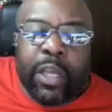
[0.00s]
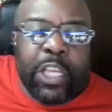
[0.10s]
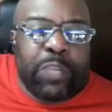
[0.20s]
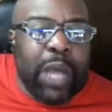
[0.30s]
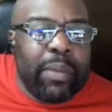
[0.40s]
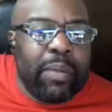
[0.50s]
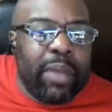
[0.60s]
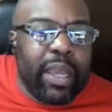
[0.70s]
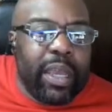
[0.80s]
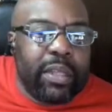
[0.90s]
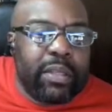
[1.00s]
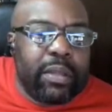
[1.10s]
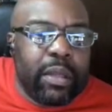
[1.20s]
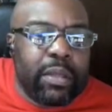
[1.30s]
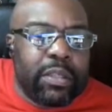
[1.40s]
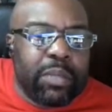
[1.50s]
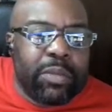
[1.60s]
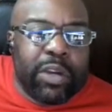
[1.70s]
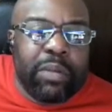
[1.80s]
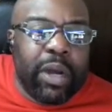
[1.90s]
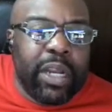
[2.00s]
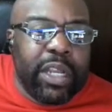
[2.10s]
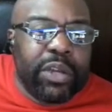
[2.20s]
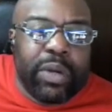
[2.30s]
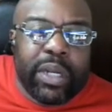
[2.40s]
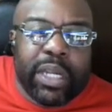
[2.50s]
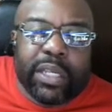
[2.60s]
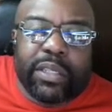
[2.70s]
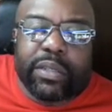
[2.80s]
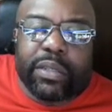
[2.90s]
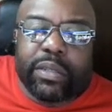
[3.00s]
He's probably made some good money doing this.